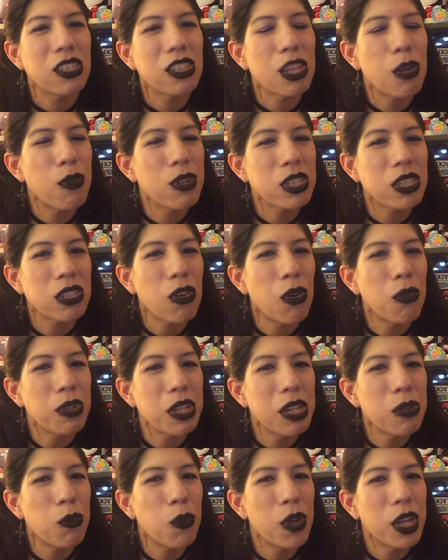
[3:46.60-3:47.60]
there was
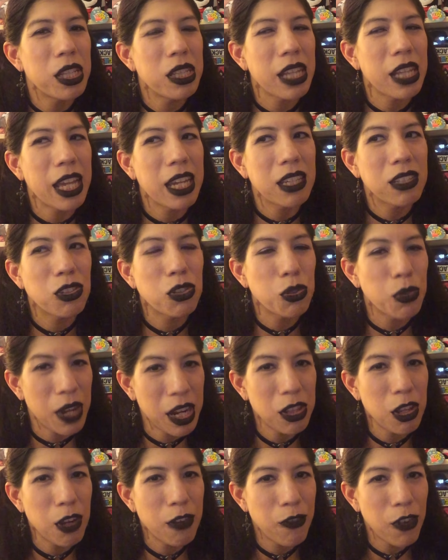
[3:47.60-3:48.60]
only one like
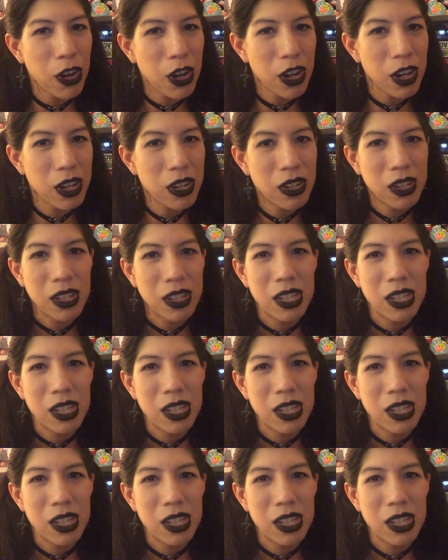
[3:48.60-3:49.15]
trailer for her,